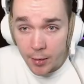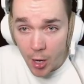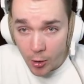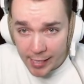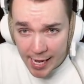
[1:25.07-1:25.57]

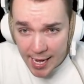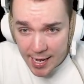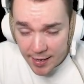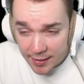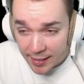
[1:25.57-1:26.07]

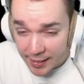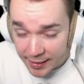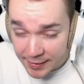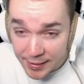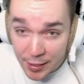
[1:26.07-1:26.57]
Okay.
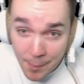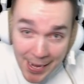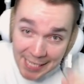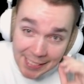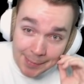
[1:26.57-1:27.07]
Into the
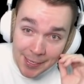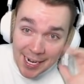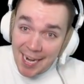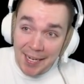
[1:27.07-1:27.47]
basement I